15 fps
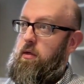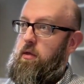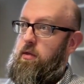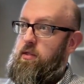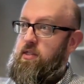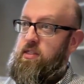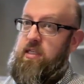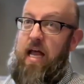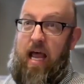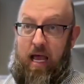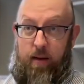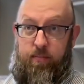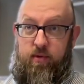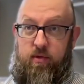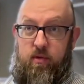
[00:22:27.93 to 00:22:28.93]

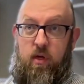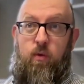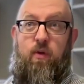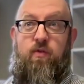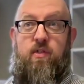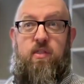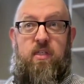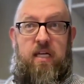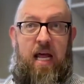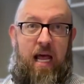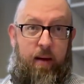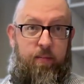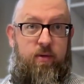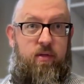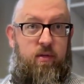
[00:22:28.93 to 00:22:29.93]
snapped. It would have
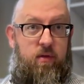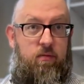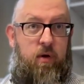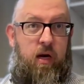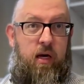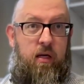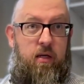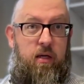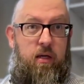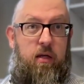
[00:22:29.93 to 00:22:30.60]
snapped, right?